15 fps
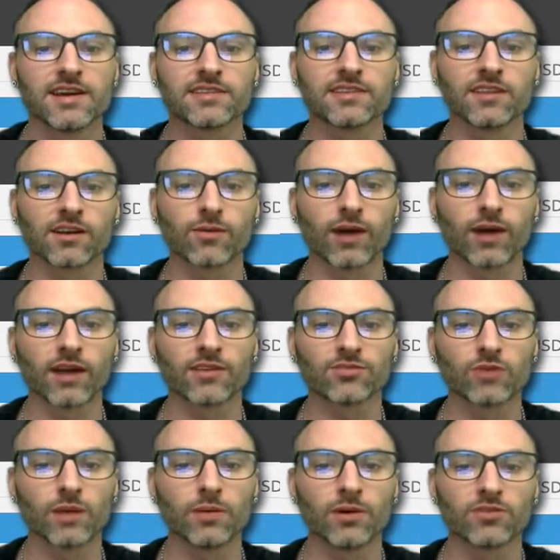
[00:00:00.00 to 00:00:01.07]
See, look,
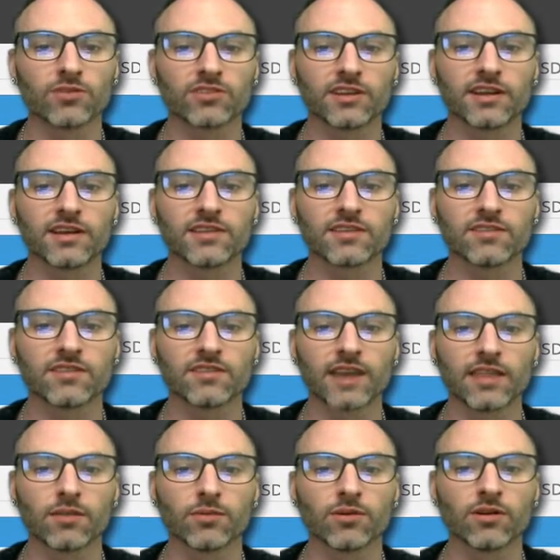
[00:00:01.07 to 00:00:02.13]
wireless web hosting it is
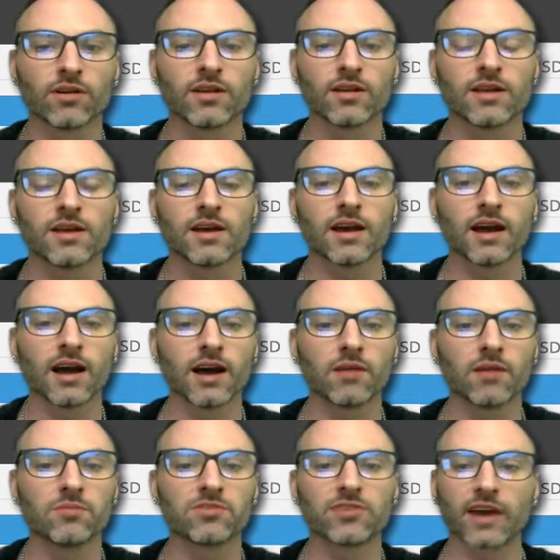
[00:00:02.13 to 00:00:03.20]
available,
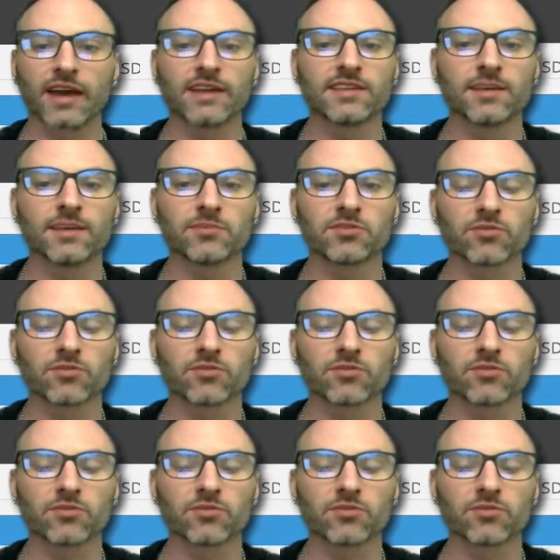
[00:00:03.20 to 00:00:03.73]
um, so I could attempt to